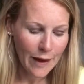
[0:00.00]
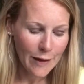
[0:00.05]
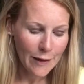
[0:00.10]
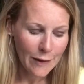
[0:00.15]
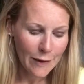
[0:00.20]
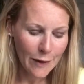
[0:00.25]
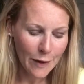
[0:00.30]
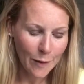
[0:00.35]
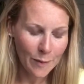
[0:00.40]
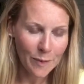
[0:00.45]

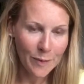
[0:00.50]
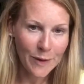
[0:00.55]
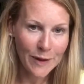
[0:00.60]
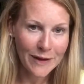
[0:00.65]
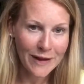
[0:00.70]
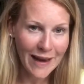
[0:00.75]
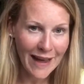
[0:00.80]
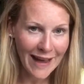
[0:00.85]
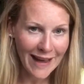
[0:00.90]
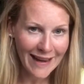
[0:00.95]
Number
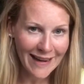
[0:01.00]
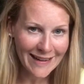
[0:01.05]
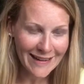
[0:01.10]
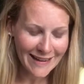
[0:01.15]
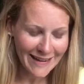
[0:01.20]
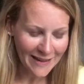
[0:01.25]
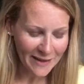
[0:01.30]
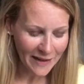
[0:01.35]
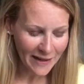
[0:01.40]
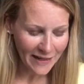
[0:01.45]
9,
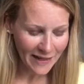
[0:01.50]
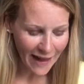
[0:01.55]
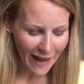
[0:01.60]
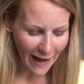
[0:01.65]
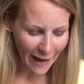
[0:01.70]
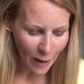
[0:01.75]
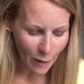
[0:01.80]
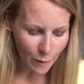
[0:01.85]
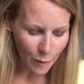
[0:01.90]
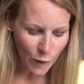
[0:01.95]
nearly
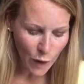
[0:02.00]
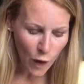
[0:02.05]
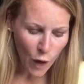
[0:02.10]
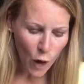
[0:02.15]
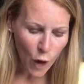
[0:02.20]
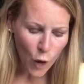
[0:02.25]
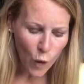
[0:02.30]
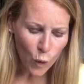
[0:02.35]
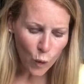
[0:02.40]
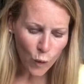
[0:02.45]
there.
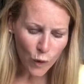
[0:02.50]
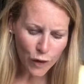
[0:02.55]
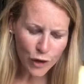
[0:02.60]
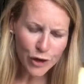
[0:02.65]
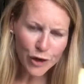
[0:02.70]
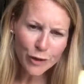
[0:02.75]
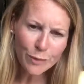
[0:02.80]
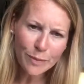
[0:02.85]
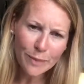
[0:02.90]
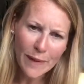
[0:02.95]
Would
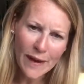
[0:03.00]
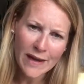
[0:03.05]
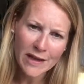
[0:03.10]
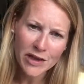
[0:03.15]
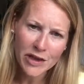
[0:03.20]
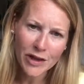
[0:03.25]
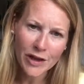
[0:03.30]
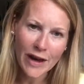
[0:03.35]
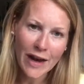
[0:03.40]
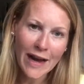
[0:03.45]
you
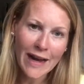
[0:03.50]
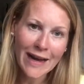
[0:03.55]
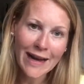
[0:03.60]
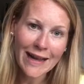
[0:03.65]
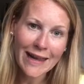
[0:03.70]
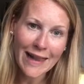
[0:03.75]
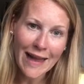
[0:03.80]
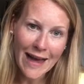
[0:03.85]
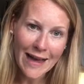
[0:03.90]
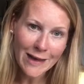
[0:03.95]
measure a
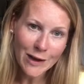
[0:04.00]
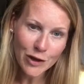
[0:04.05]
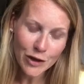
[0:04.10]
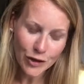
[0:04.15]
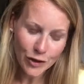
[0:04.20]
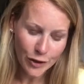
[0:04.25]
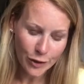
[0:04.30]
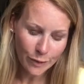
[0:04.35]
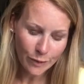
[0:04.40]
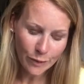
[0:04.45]

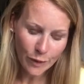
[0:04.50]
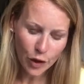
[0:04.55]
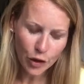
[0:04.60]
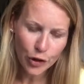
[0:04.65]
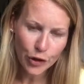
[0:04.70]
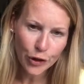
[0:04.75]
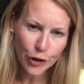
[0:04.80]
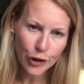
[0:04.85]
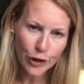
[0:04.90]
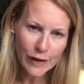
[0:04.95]
classroom
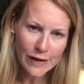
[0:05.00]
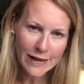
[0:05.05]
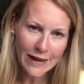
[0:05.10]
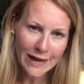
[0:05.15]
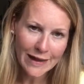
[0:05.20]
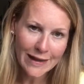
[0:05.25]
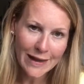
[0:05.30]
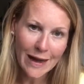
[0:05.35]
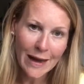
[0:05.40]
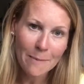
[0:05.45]

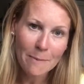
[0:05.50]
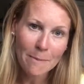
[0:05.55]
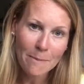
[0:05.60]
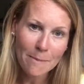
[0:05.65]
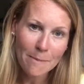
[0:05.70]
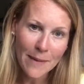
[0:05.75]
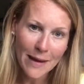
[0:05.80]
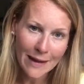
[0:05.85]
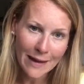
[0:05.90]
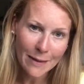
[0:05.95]
using
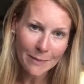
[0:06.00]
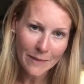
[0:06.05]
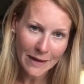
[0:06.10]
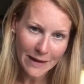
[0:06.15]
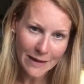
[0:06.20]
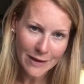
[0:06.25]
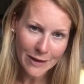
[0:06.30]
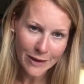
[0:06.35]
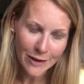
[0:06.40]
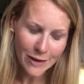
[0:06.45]

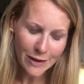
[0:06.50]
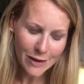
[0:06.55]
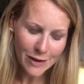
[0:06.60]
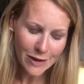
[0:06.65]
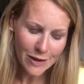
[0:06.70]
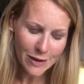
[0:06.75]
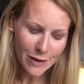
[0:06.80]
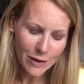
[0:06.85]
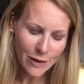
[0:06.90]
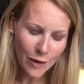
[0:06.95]

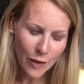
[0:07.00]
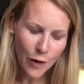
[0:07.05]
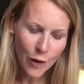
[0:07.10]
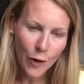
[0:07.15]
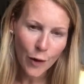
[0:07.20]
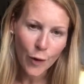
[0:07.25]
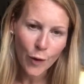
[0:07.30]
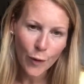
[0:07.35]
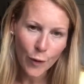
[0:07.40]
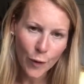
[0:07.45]
millimeters
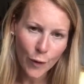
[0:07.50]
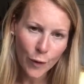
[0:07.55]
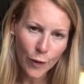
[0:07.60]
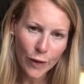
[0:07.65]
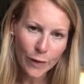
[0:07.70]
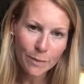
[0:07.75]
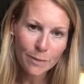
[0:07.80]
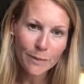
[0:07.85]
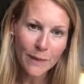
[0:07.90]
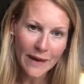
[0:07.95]

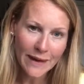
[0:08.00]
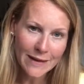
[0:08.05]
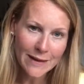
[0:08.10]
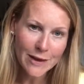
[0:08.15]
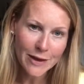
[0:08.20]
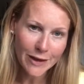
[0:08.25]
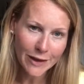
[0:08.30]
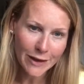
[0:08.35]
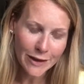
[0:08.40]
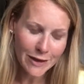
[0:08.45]
or
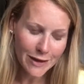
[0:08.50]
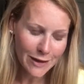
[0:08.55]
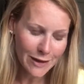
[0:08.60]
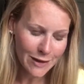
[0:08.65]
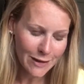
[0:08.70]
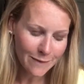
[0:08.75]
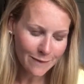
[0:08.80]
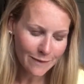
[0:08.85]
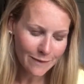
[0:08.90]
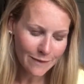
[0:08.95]
meters?